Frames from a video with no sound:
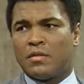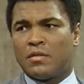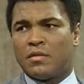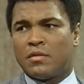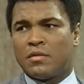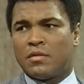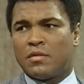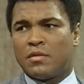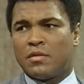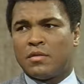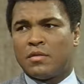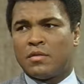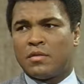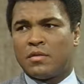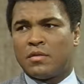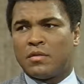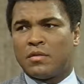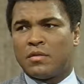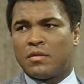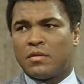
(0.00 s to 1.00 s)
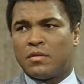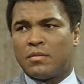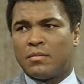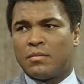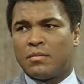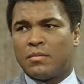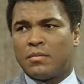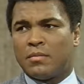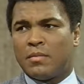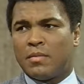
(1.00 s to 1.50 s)
See?
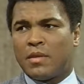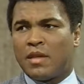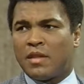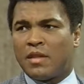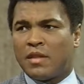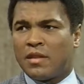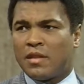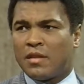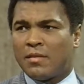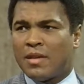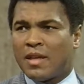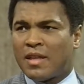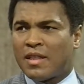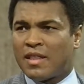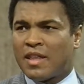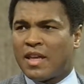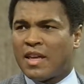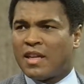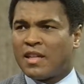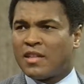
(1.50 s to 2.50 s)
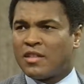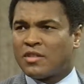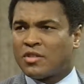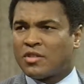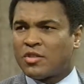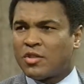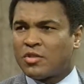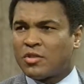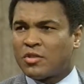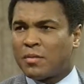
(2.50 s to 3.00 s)
My thinking is
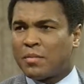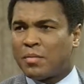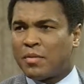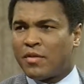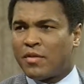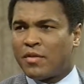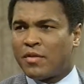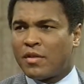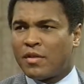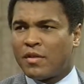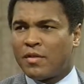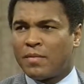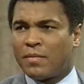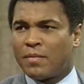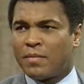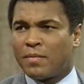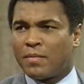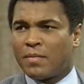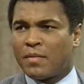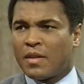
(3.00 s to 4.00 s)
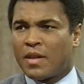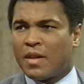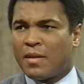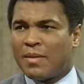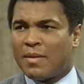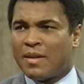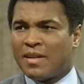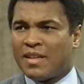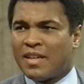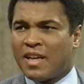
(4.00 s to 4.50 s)
so superior, and
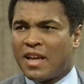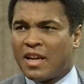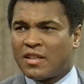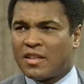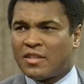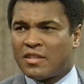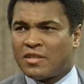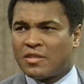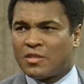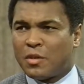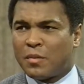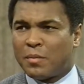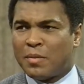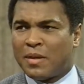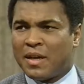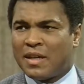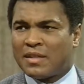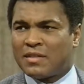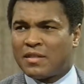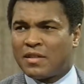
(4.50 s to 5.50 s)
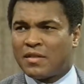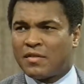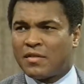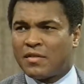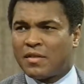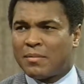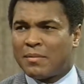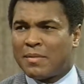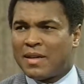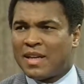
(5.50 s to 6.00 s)
my knowledge is so positive,
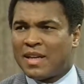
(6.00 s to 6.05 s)
and my